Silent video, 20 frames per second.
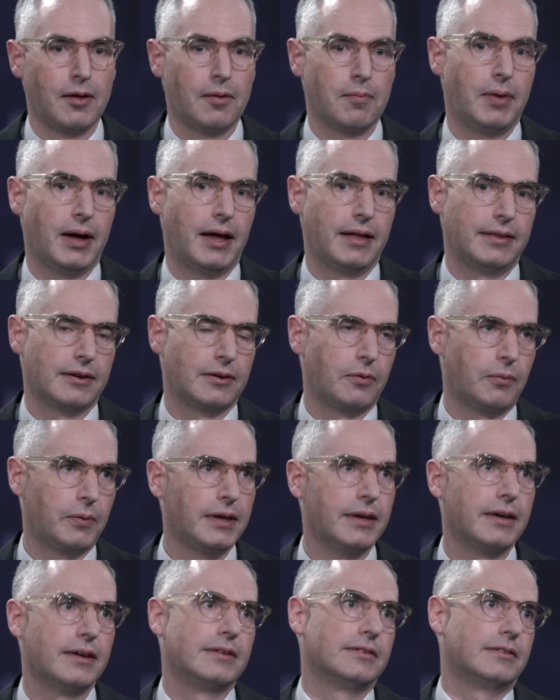but I think
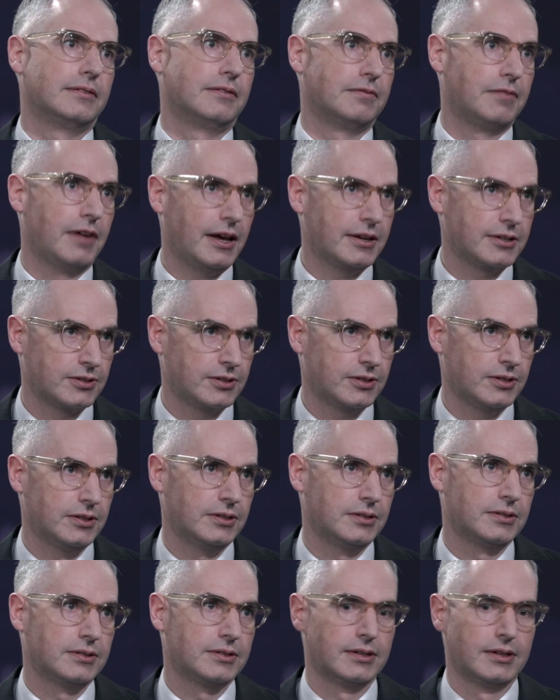we as
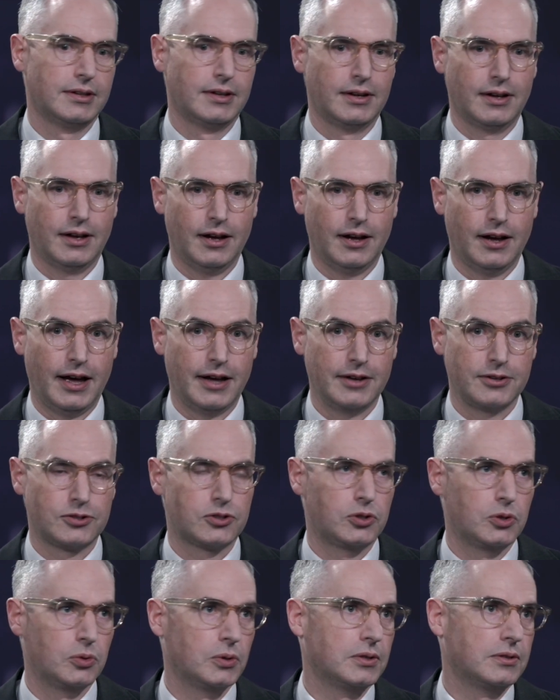investors, uh, as
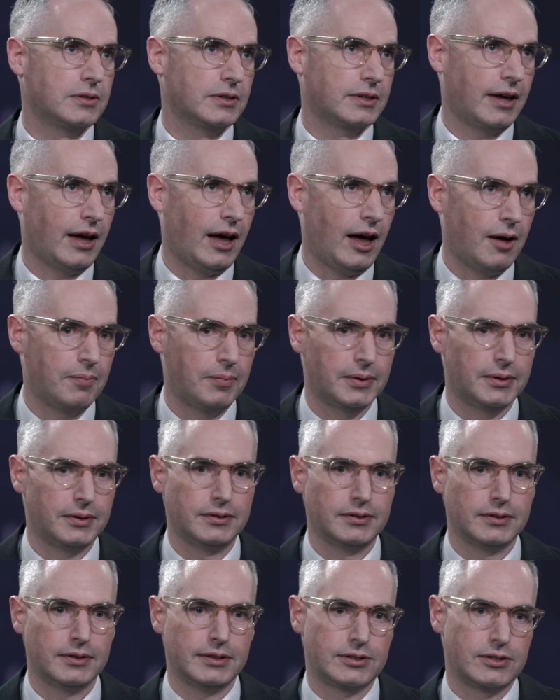stewards of
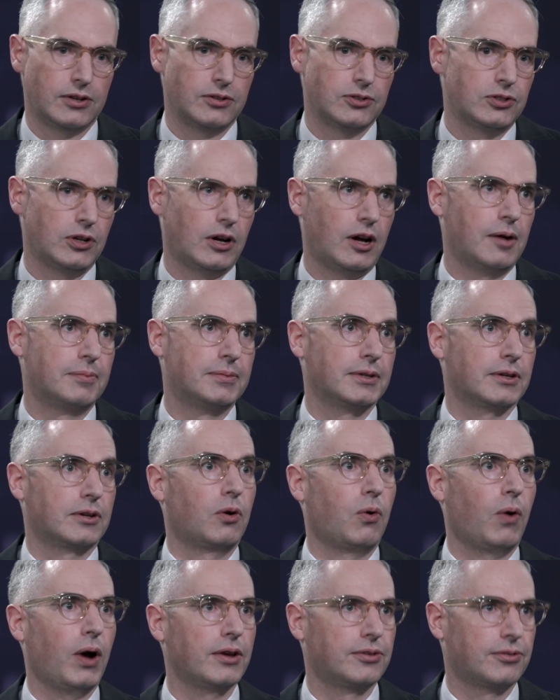capital, it's our job to
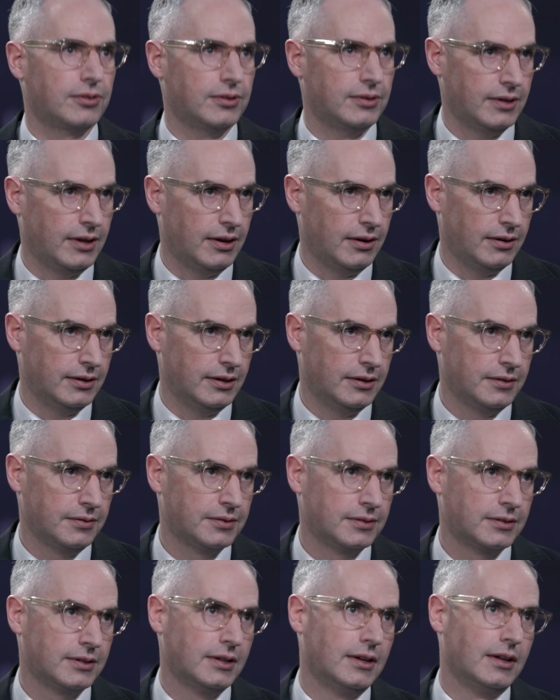question
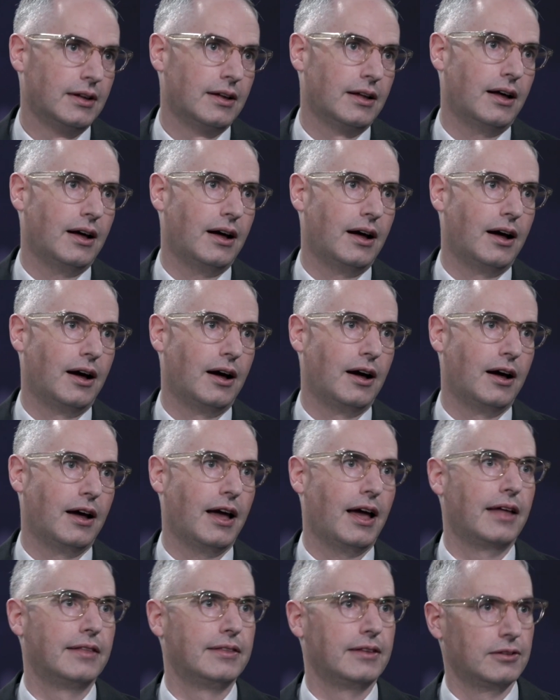narratives uh,
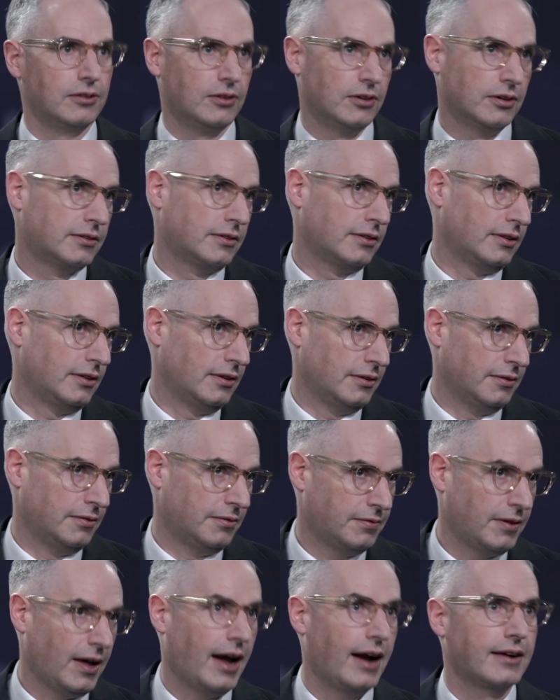and then look to the
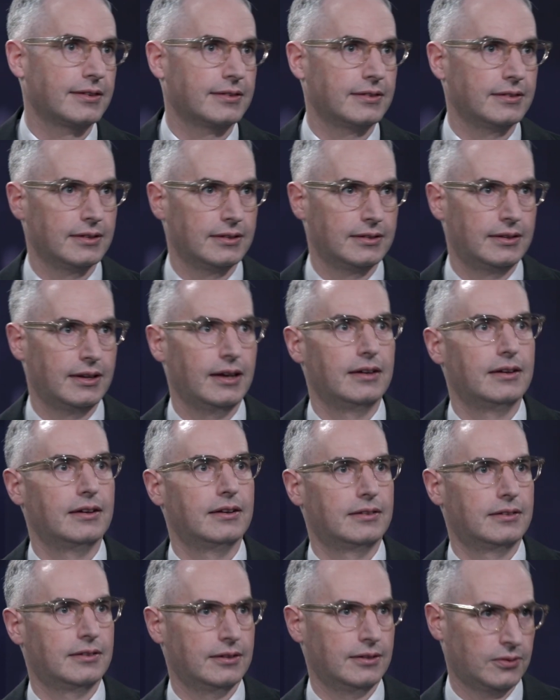facts and the data
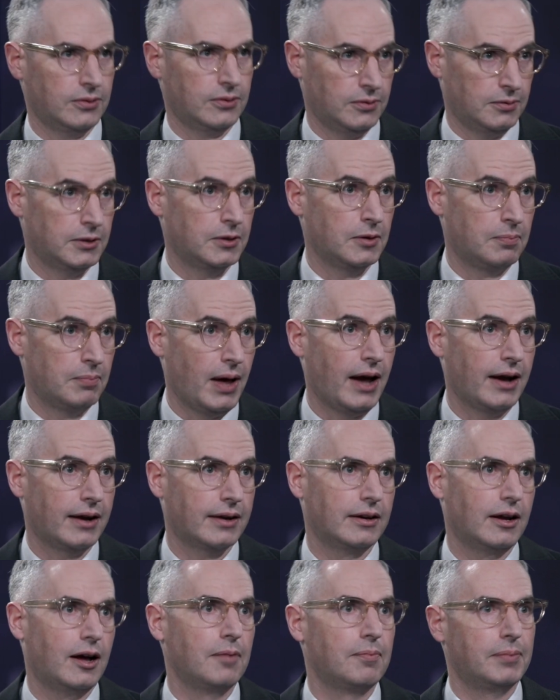to, to back
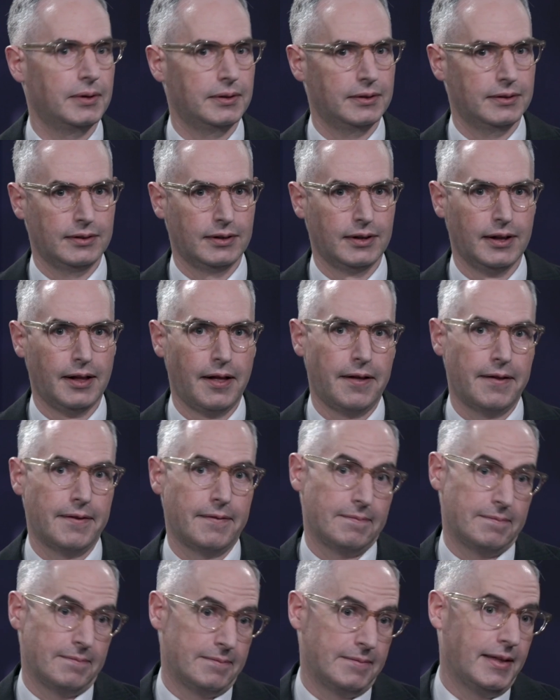it up. And
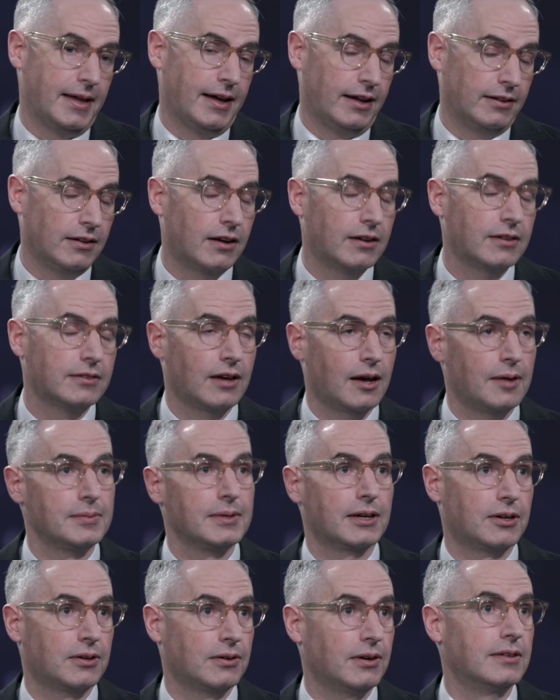a lot of times
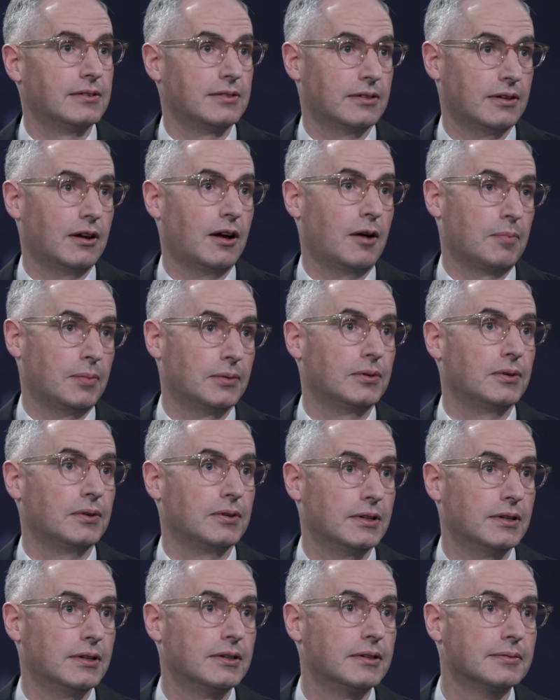that creates an
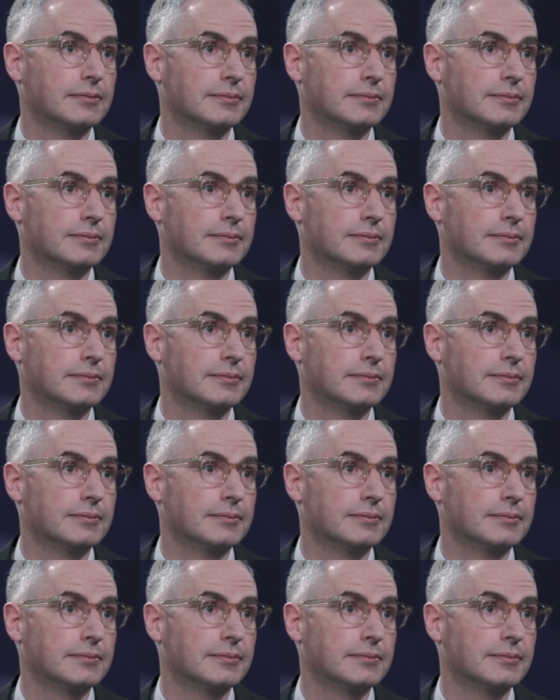opportunity.